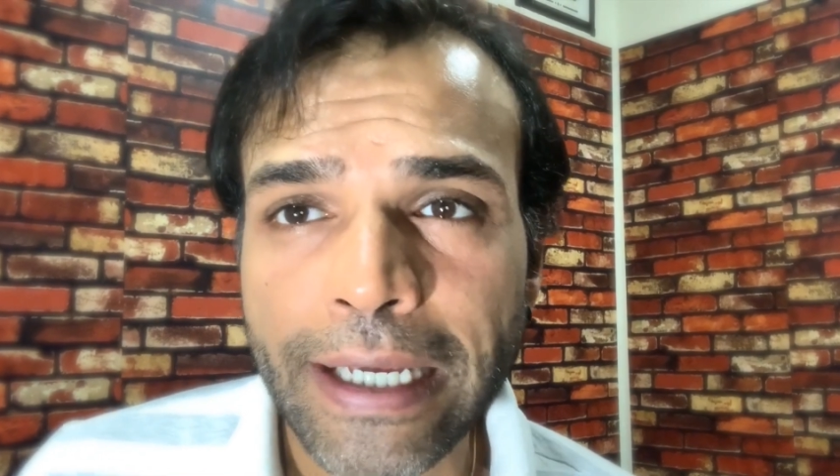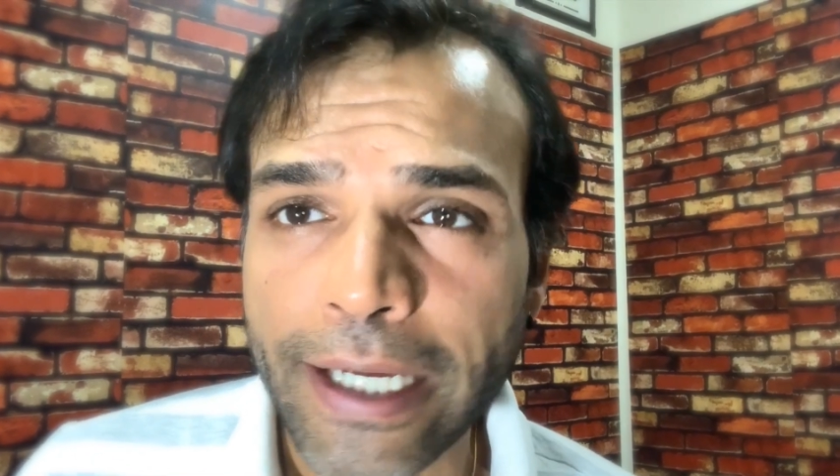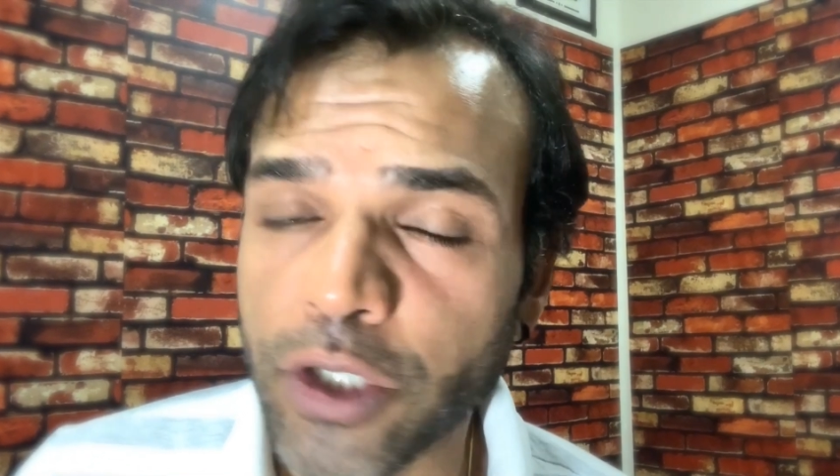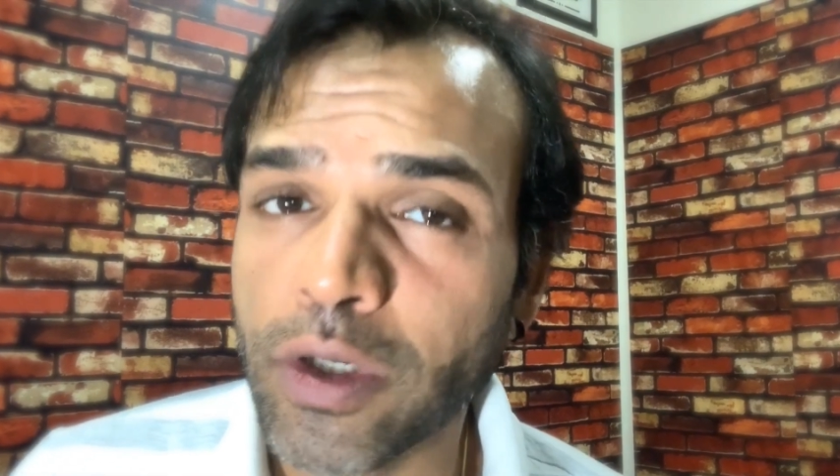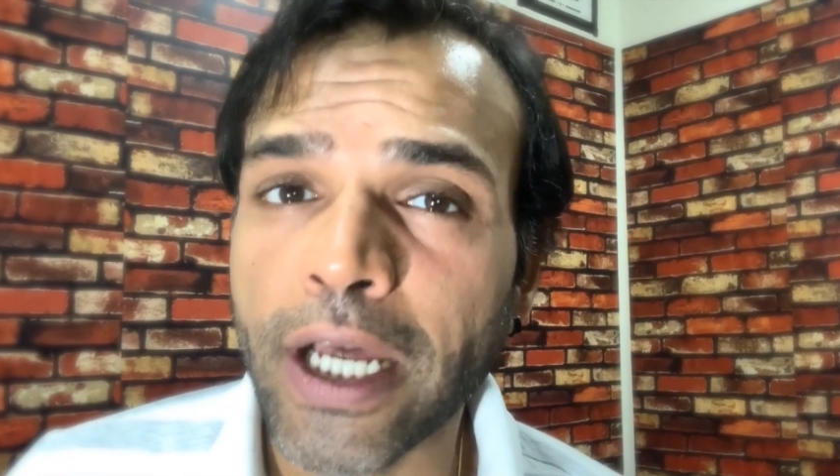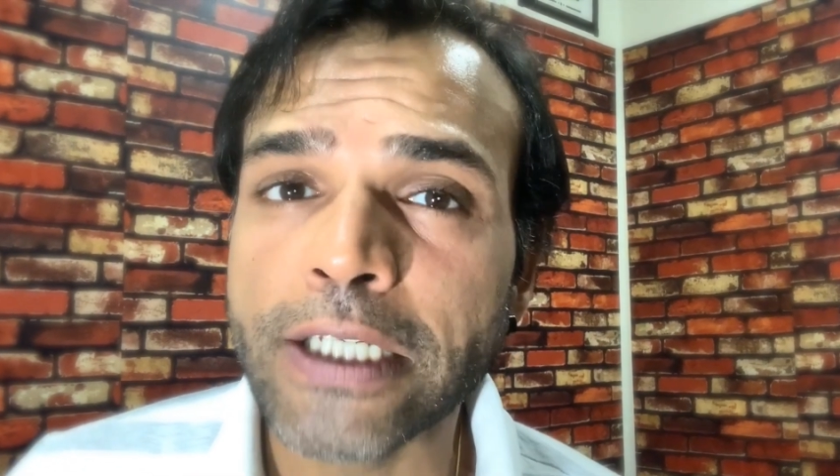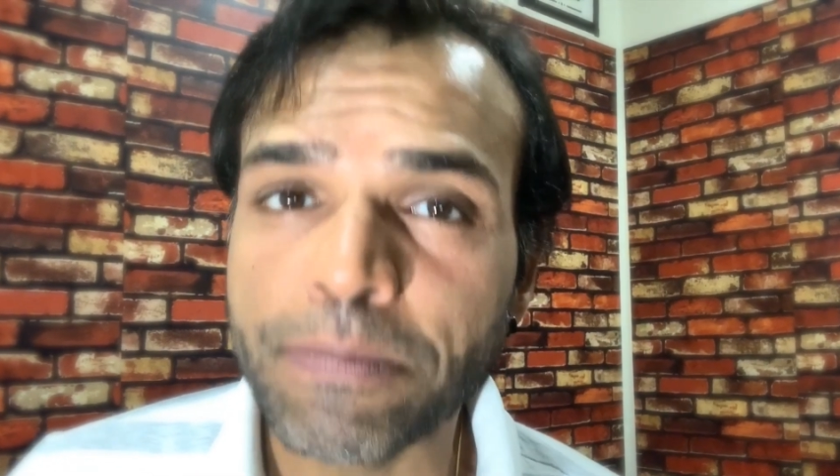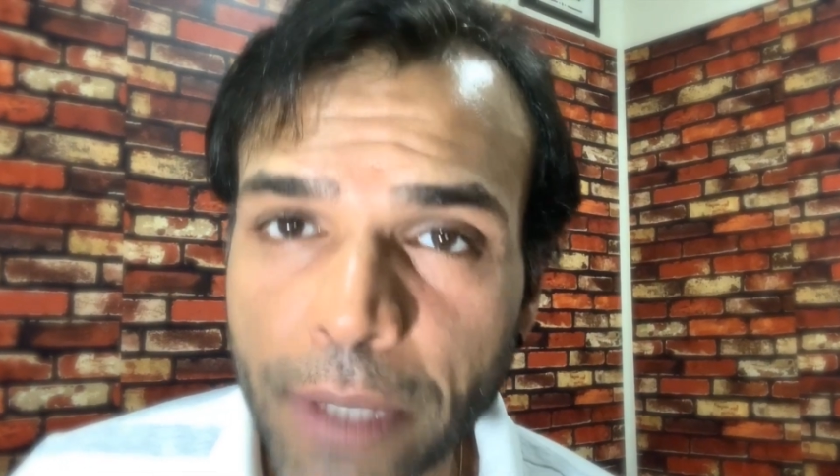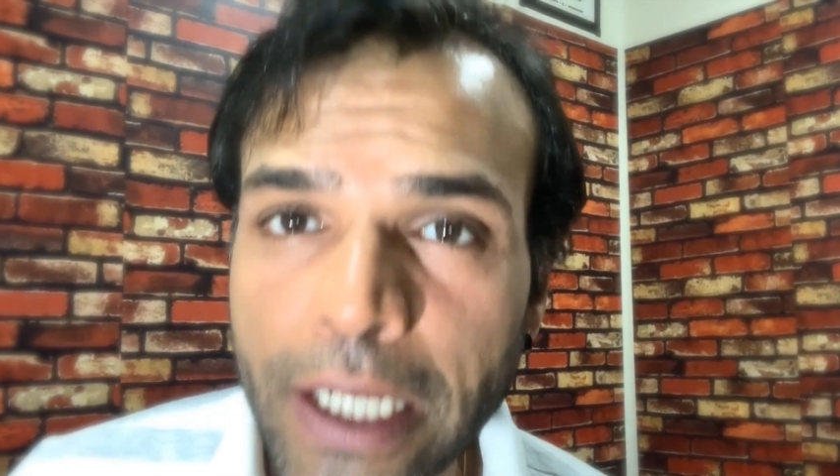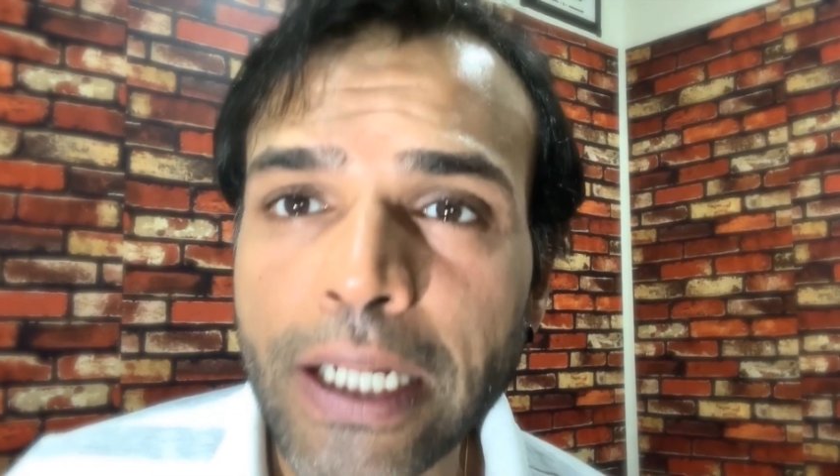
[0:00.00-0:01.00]
it relies
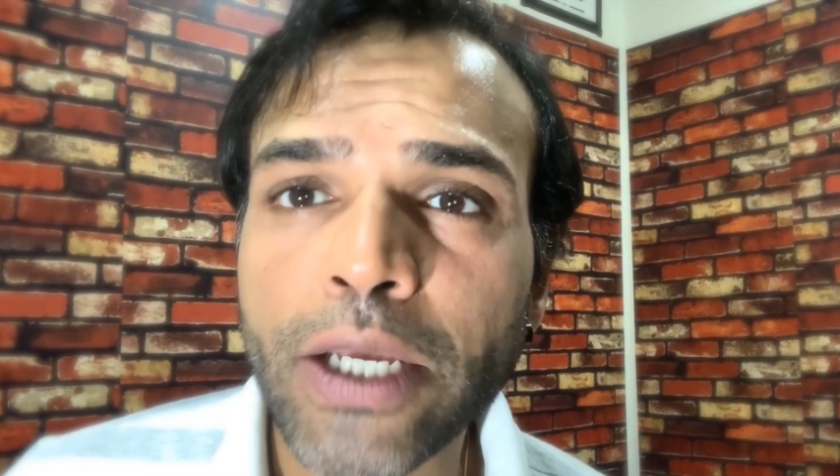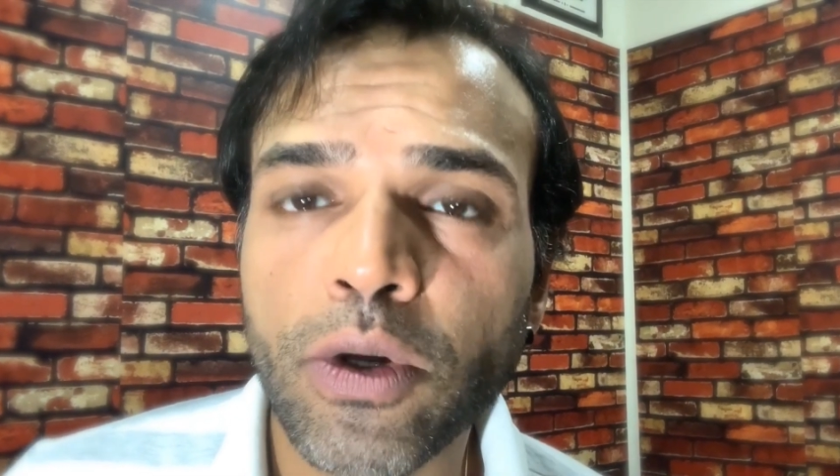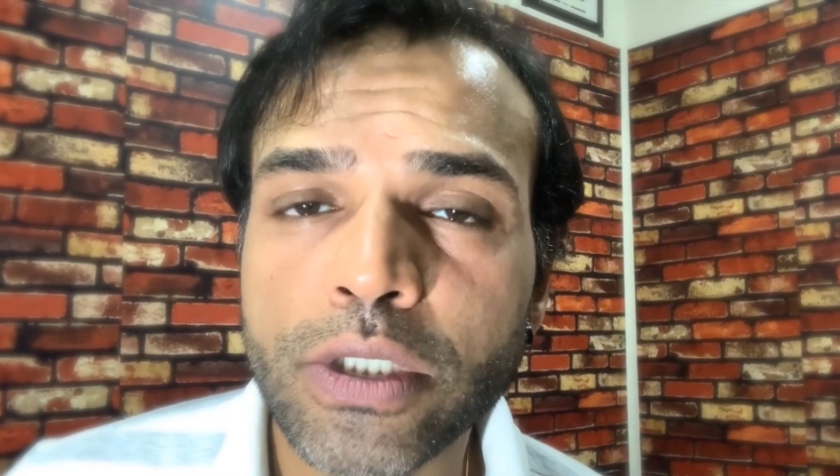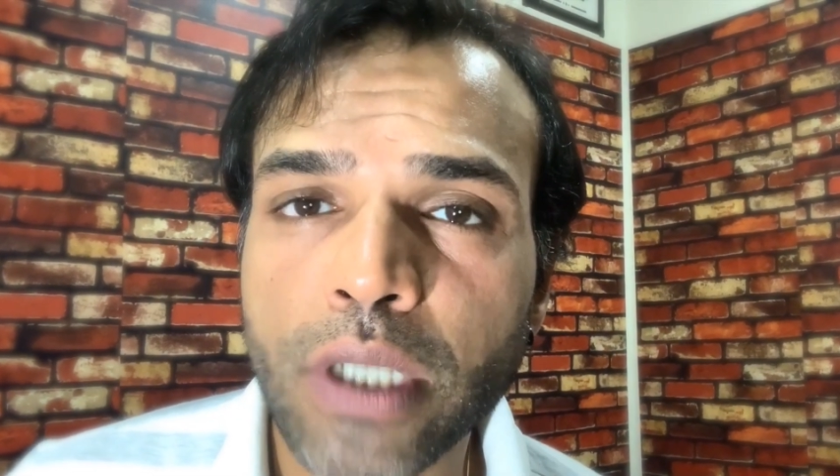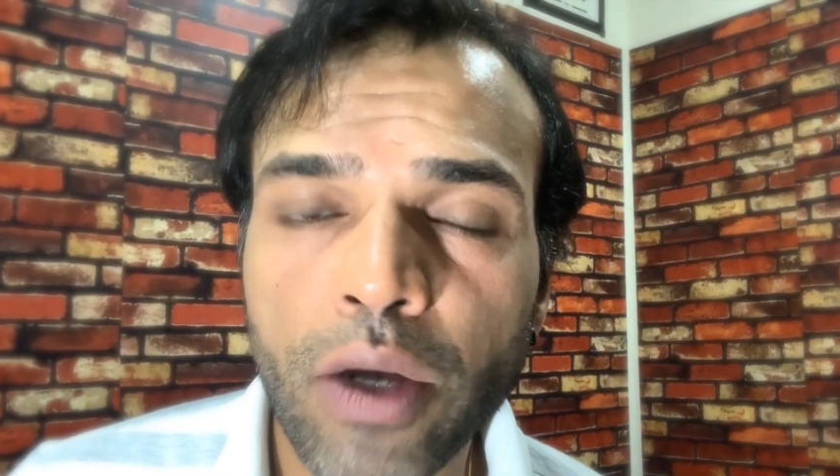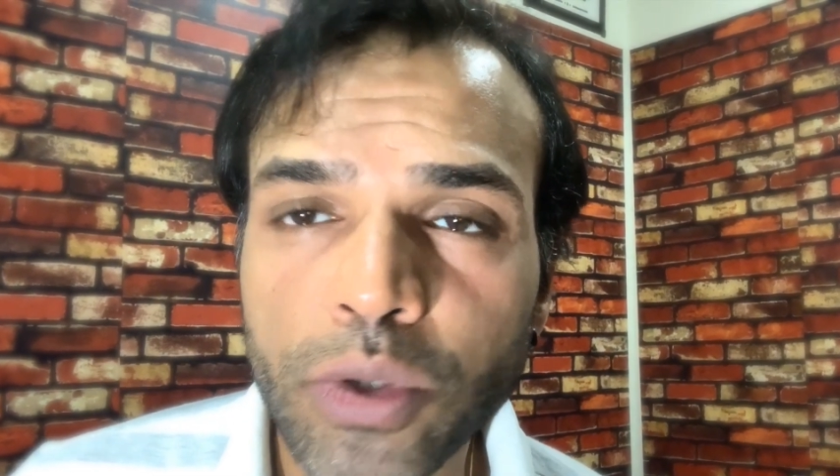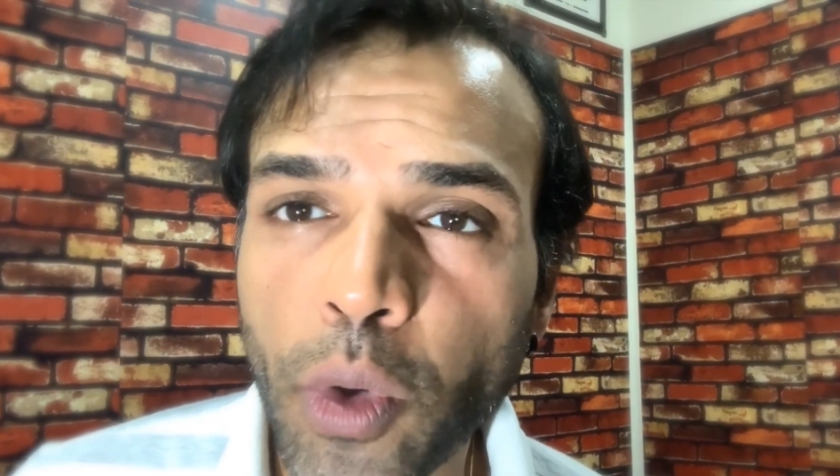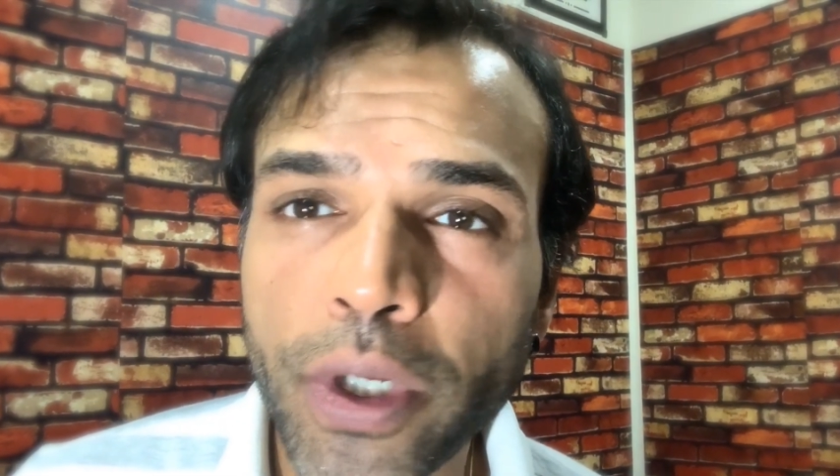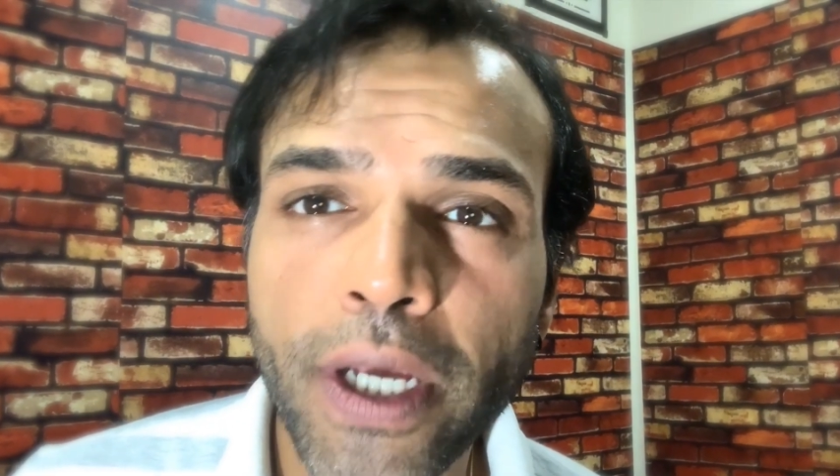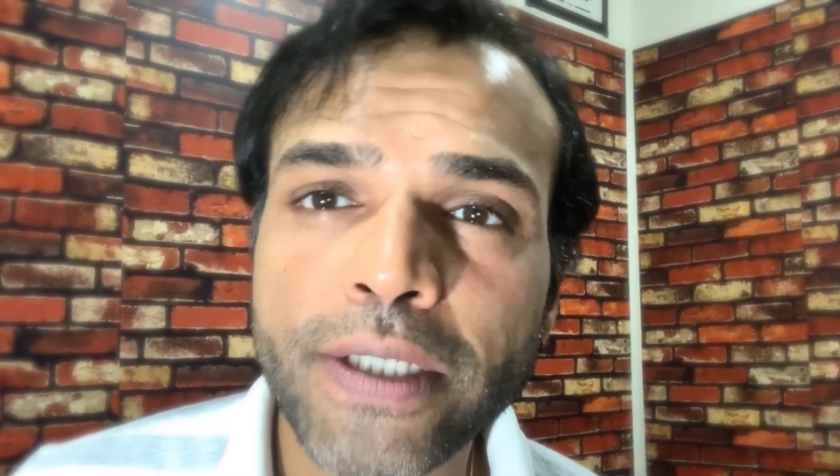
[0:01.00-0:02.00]
mainly on South
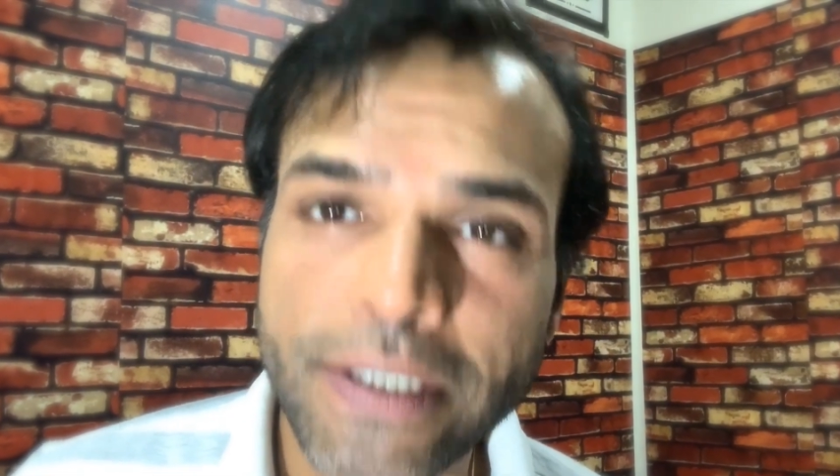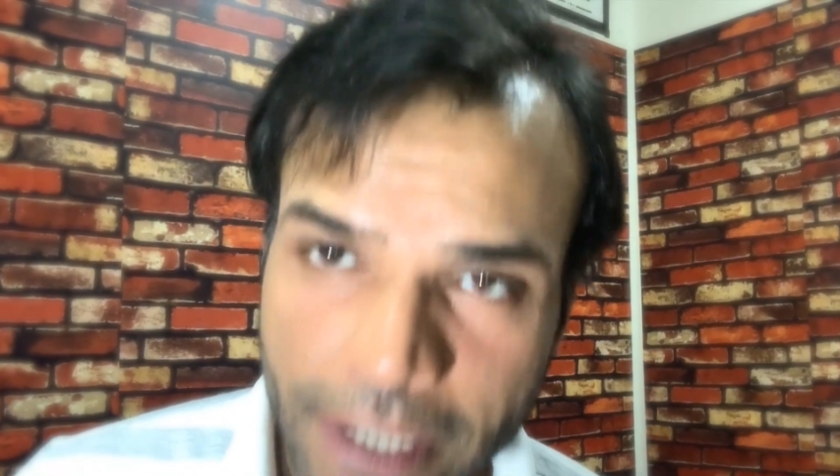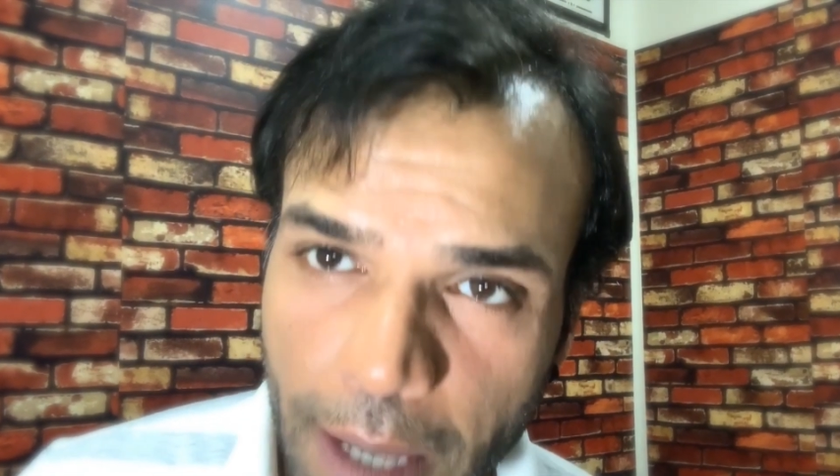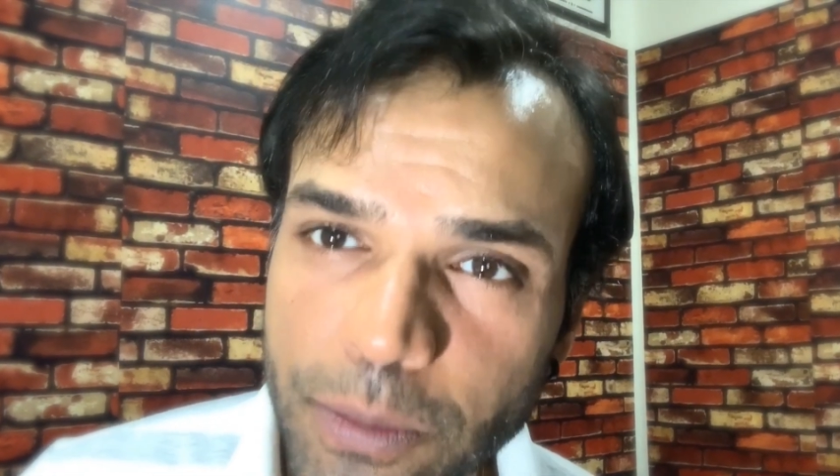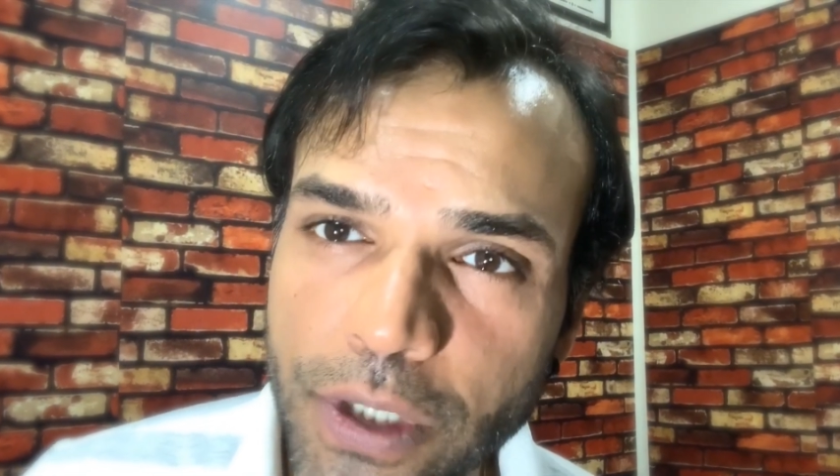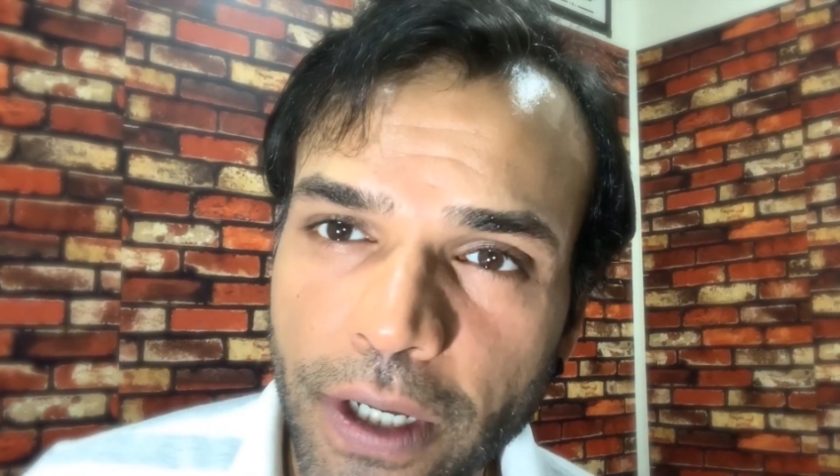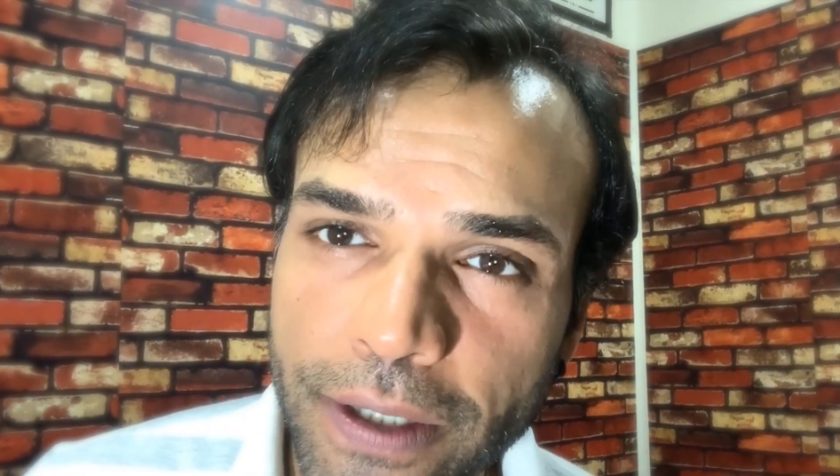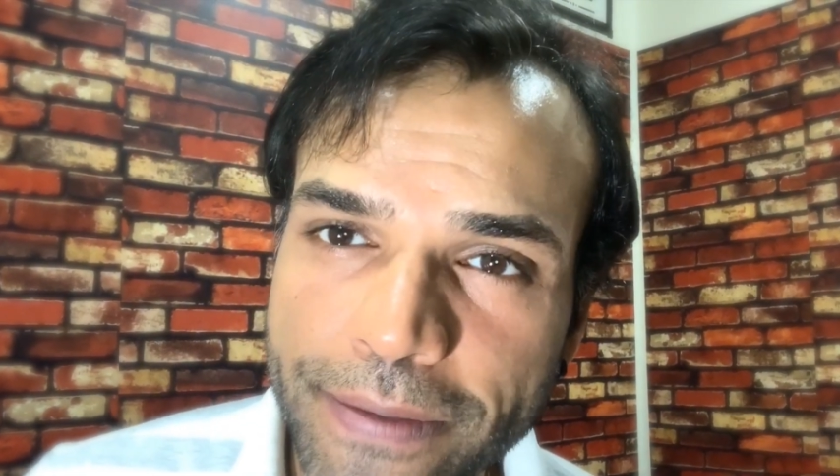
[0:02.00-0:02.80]
Korea's Samsung.